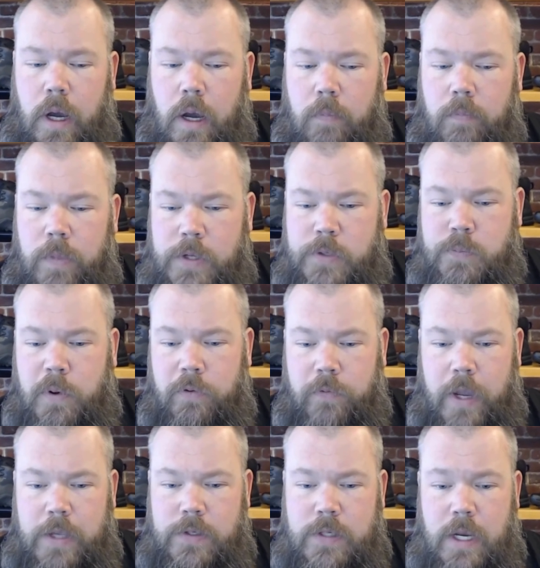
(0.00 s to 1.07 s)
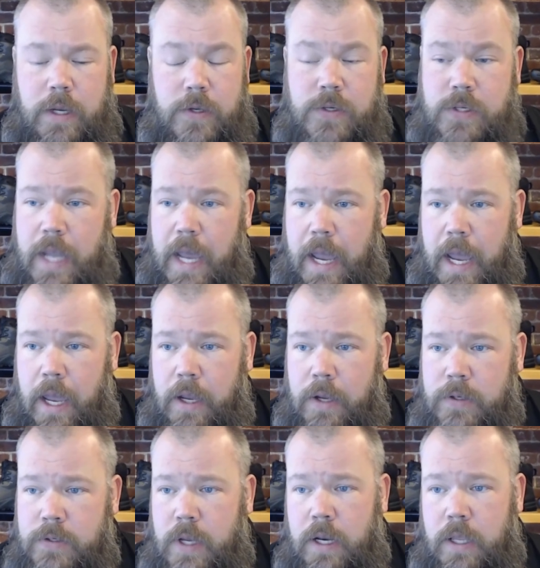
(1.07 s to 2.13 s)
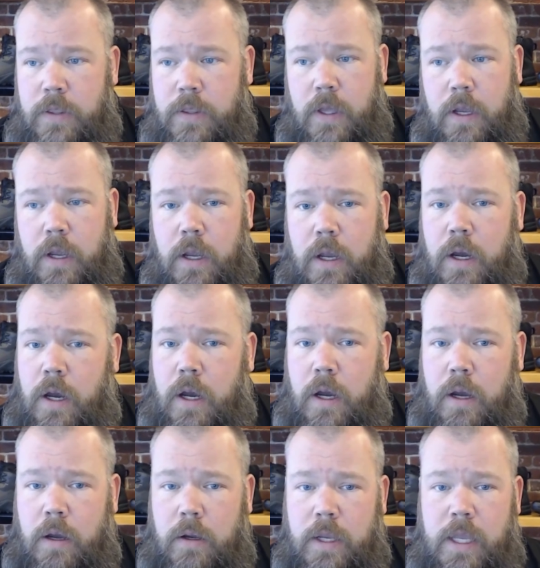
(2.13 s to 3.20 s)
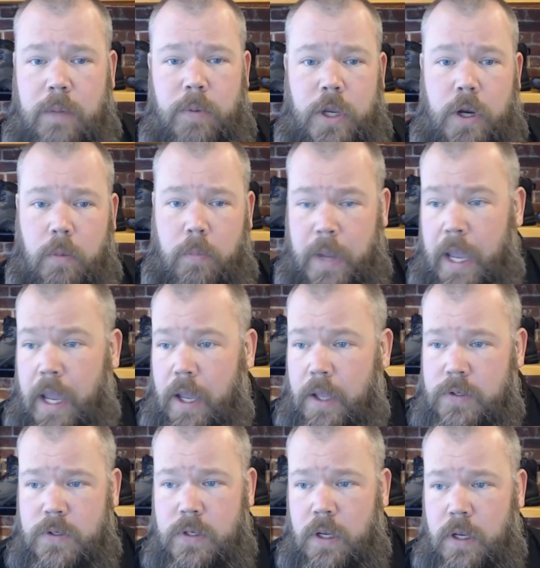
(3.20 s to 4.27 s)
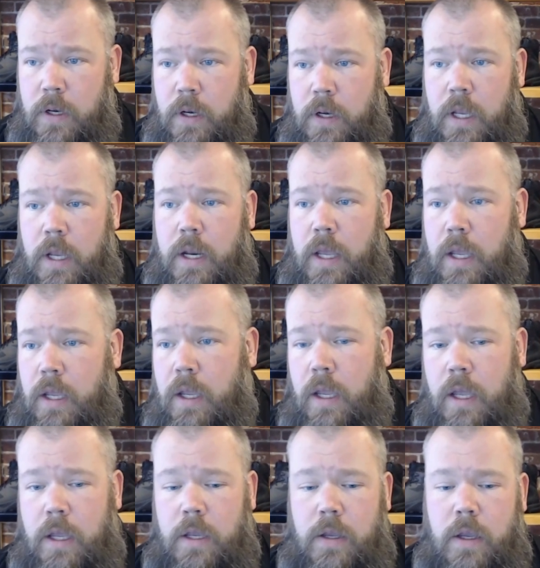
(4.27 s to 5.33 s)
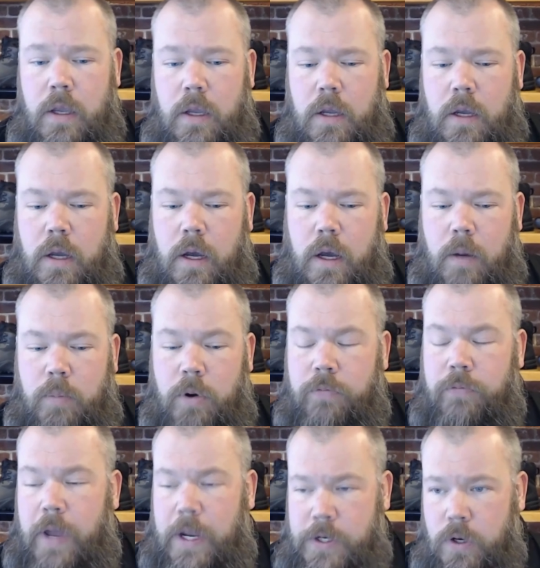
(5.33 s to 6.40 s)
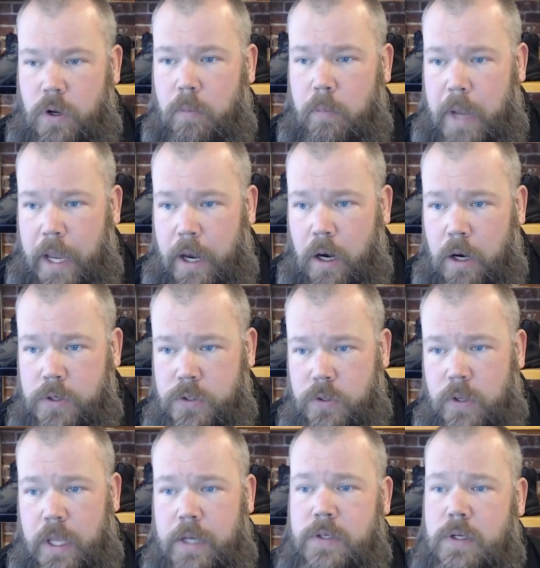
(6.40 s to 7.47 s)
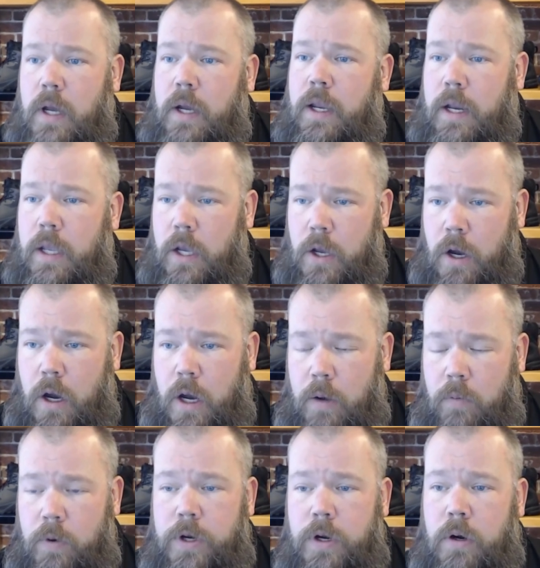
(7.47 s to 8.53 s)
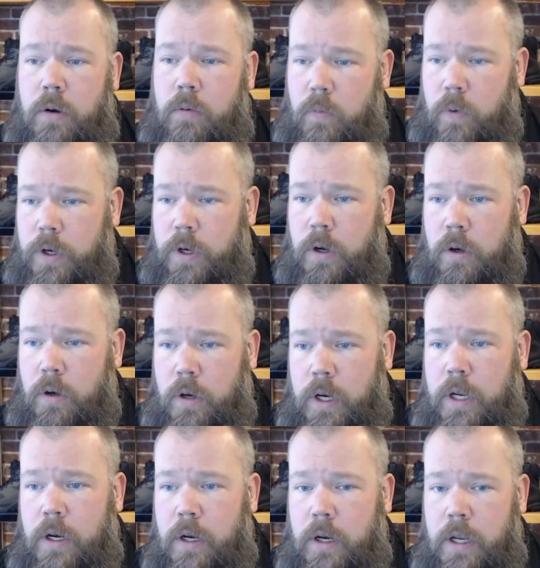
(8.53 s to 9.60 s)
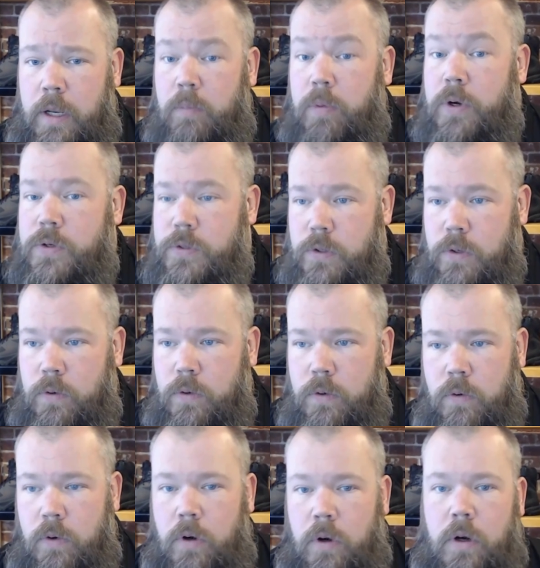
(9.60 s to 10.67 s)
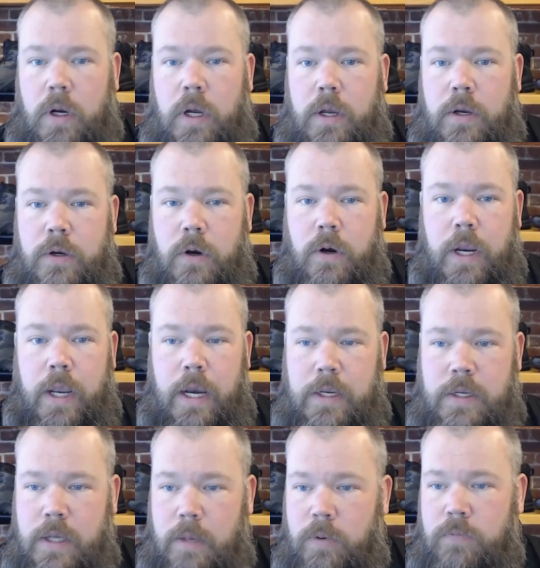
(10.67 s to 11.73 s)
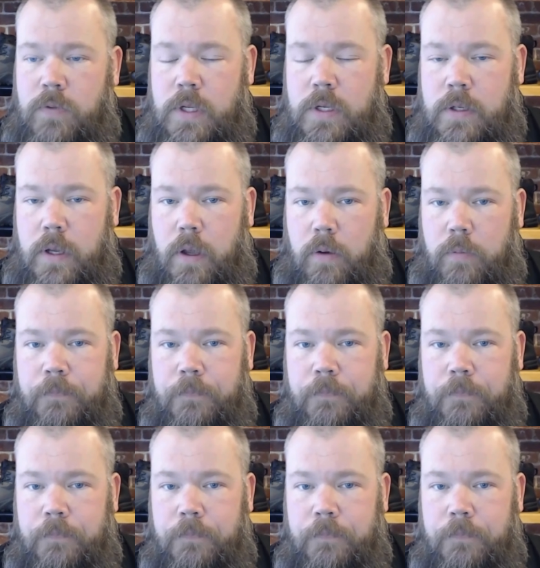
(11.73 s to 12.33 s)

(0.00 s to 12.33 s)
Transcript: This prevents any snags, anything keeping your pants in a professional manner so that it's not getting caught when you're in pursuit or during any type of detail.